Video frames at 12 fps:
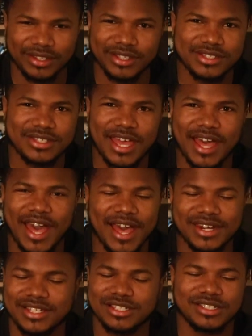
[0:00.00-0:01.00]
It's not
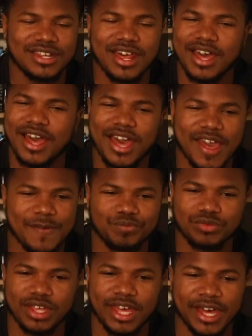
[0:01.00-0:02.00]
hot, it's not hot.
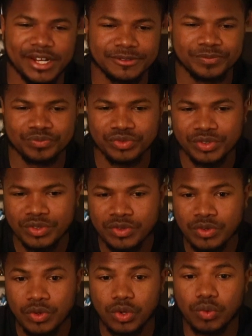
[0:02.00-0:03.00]
And
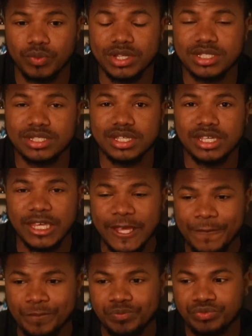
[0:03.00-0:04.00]
we
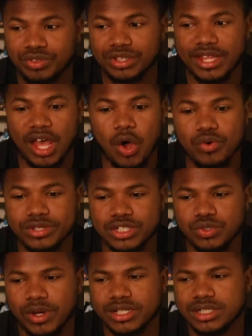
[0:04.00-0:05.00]
see in that whole
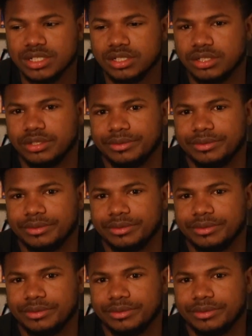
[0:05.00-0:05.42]
situation,